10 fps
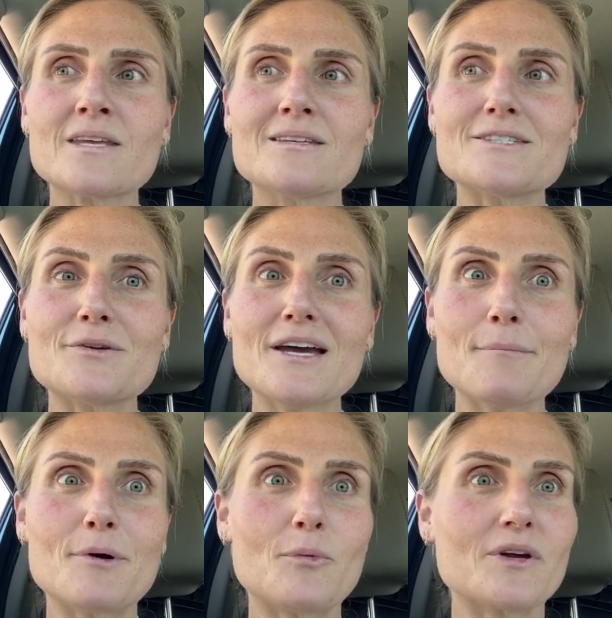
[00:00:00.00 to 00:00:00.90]
So yeah,
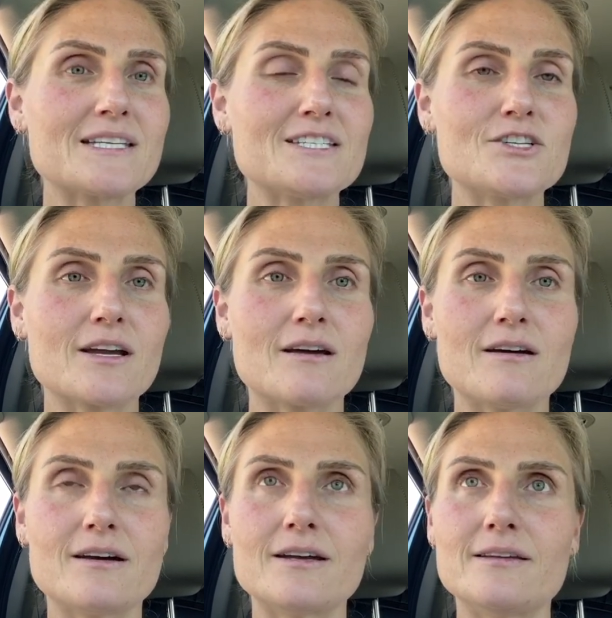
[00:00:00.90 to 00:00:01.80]
but we'll get to check
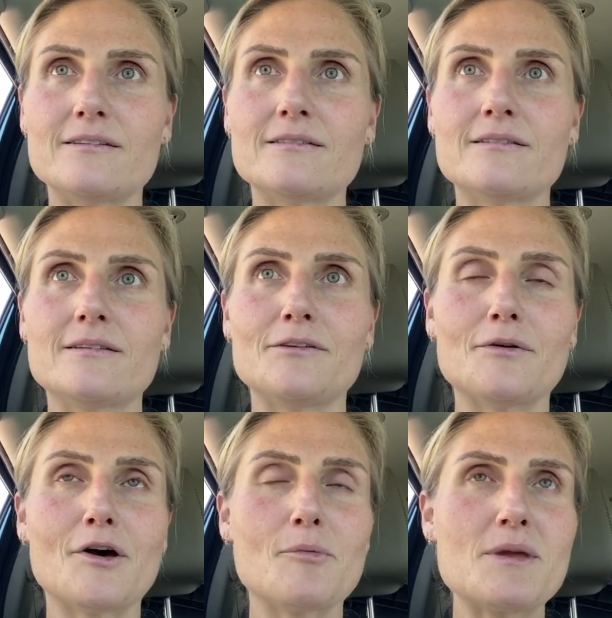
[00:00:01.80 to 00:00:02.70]
on,
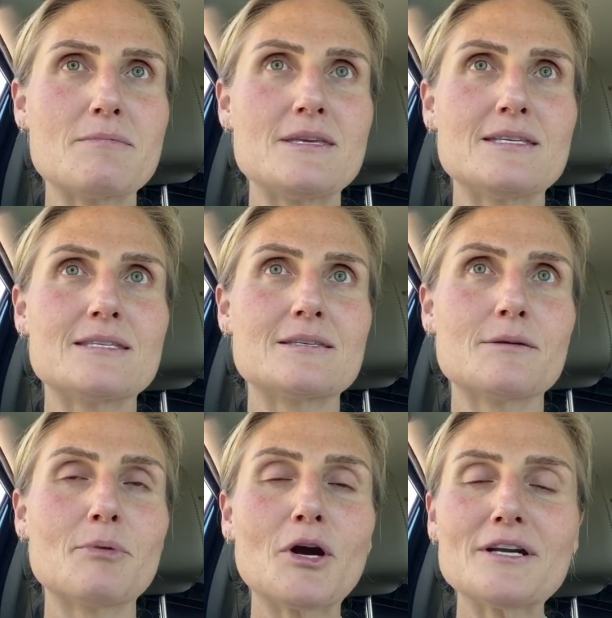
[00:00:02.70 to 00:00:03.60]
all baby's
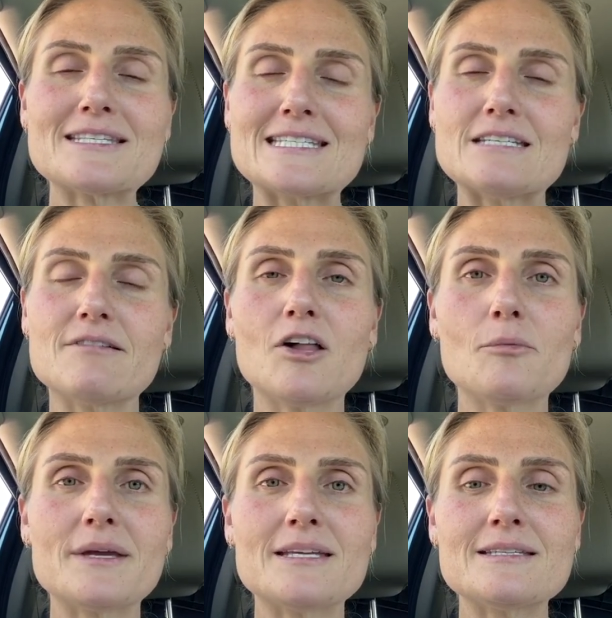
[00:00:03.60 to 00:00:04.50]
parts and
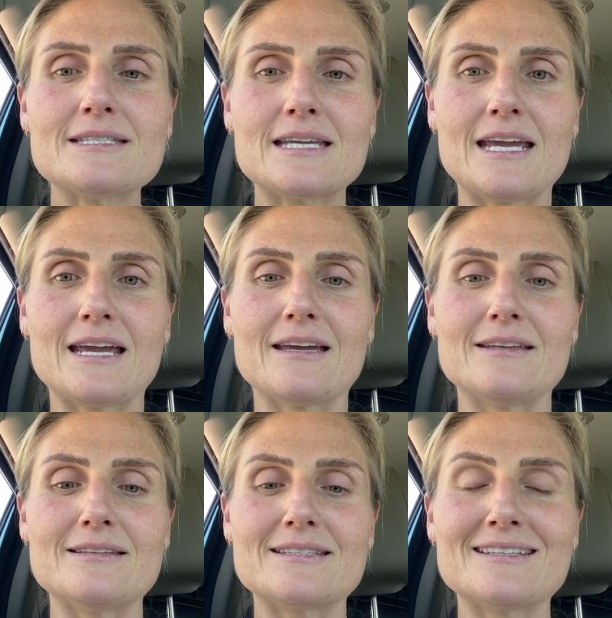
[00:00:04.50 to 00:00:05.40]
development,
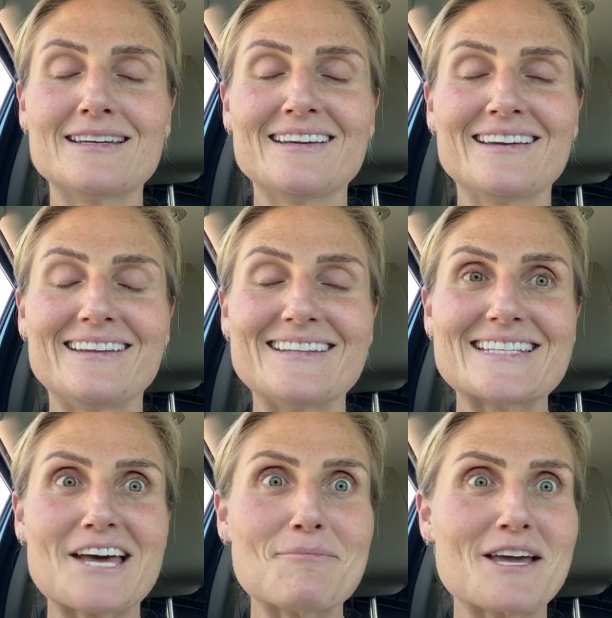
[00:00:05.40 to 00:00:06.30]
and
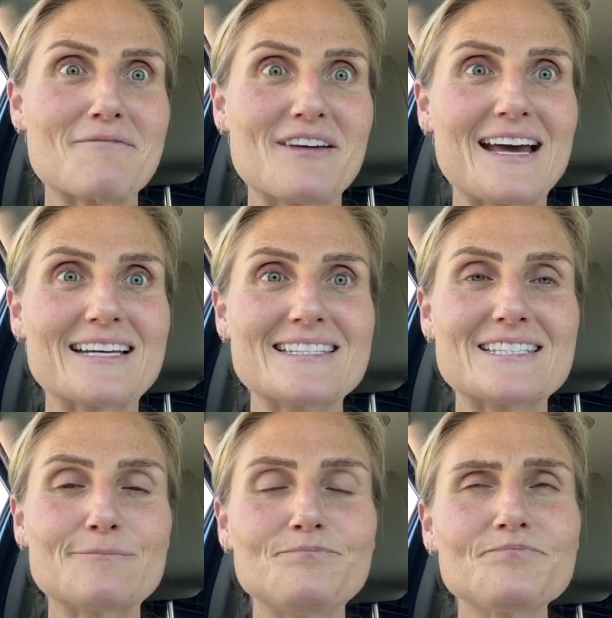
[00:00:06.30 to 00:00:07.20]
it's coming up
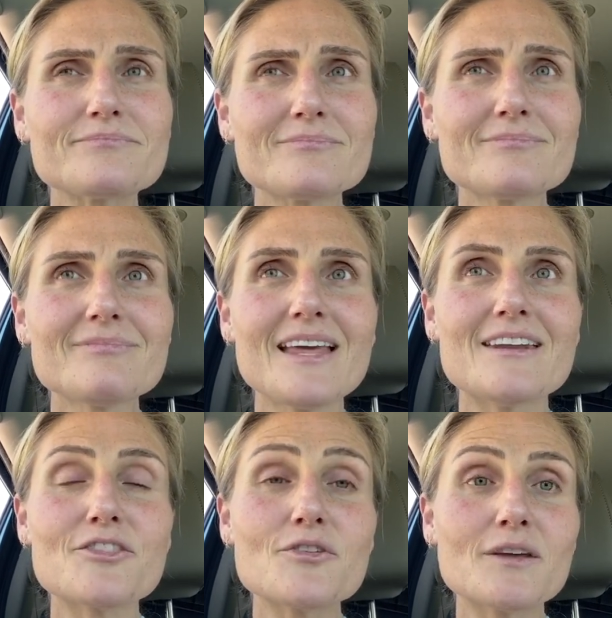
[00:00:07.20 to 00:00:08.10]
fast.
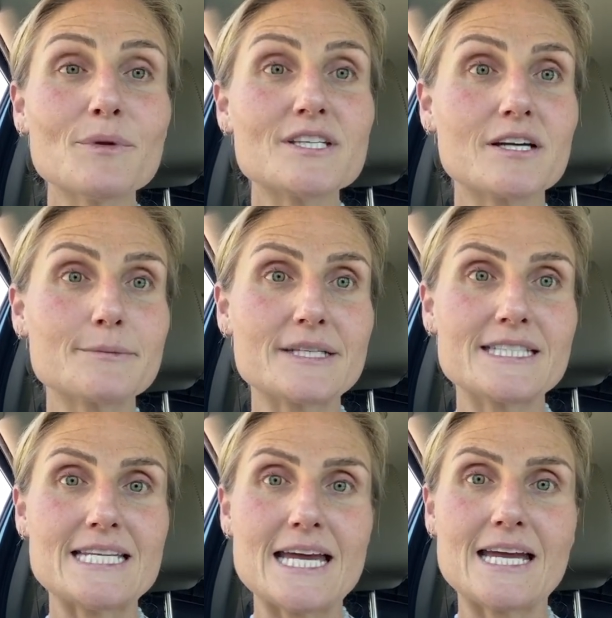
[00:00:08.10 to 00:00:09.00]
Another thing we talked about
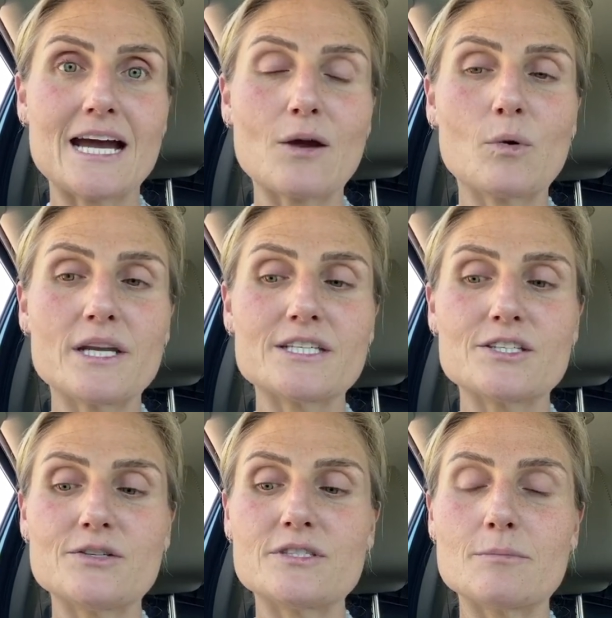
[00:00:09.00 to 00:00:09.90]
today, I wanted to
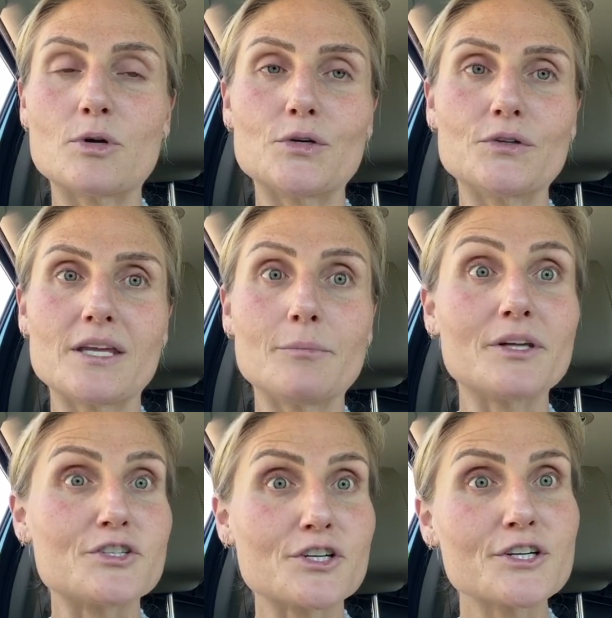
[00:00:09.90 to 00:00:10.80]
do some early
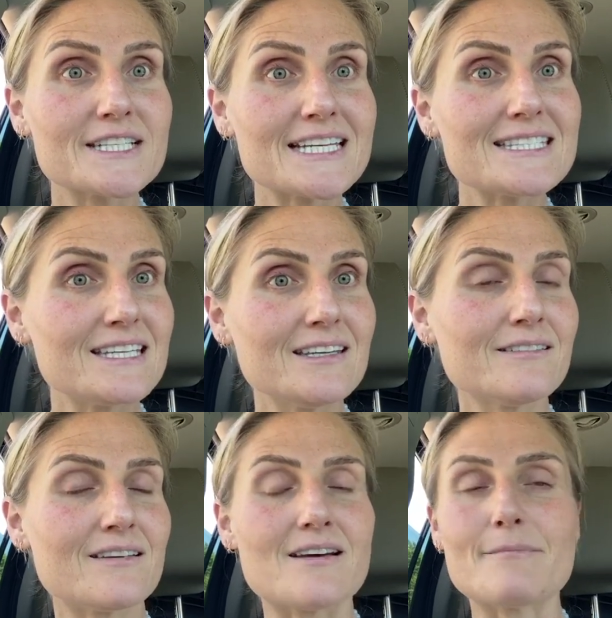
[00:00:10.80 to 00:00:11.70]
blood sugar testing.
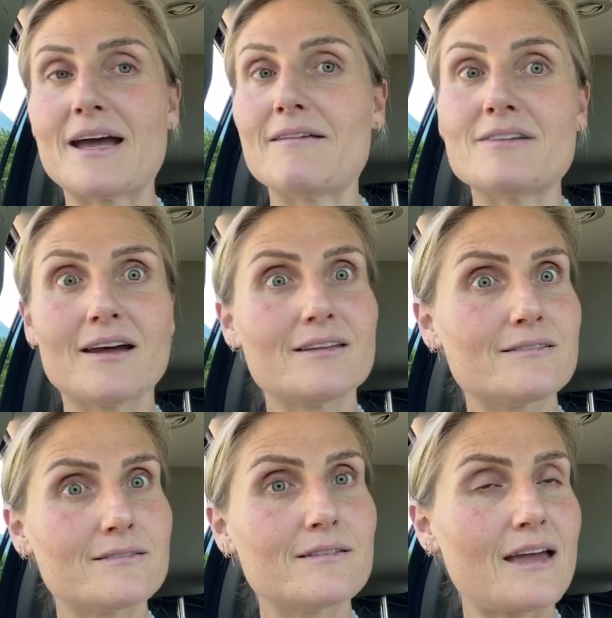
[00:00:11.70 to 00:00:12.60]
I have not
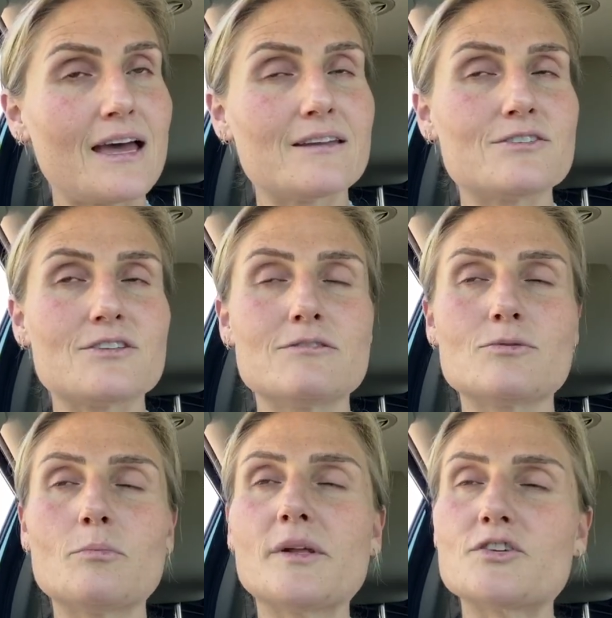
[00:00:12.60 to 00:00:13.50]
had issues
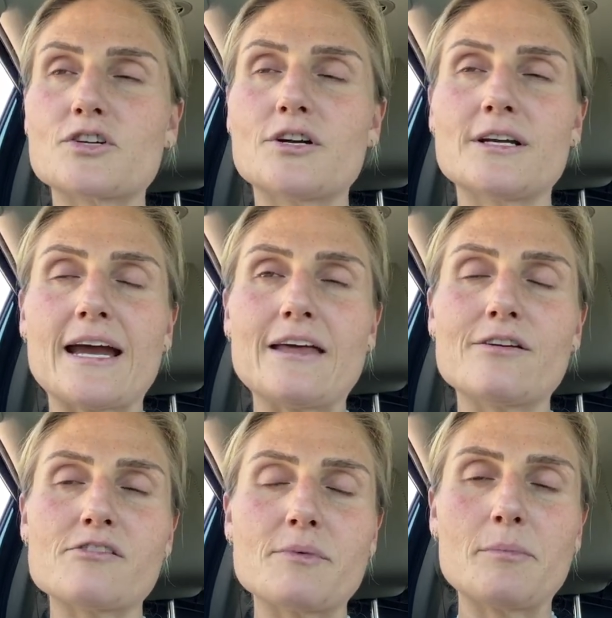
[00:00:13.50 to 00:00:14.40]
with blood sugar in
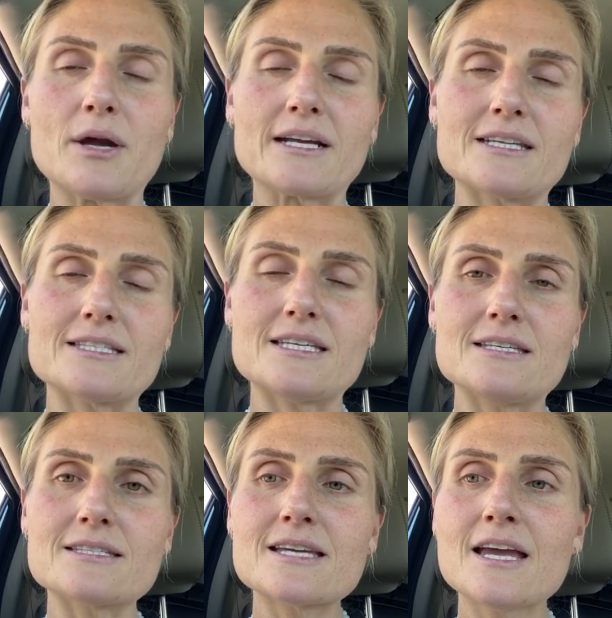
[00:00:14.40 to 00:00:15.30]
either of my pregnancies,